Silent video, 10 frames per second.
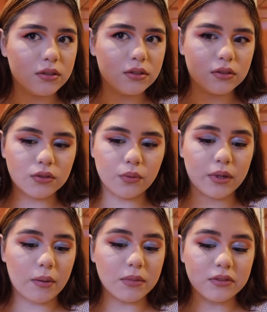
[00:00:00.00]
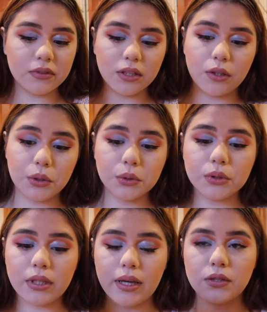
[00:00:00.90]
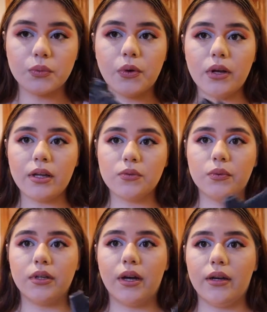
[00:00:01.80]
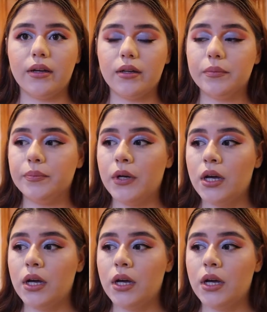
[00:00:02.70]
So when I'm lifting those, as well as when I am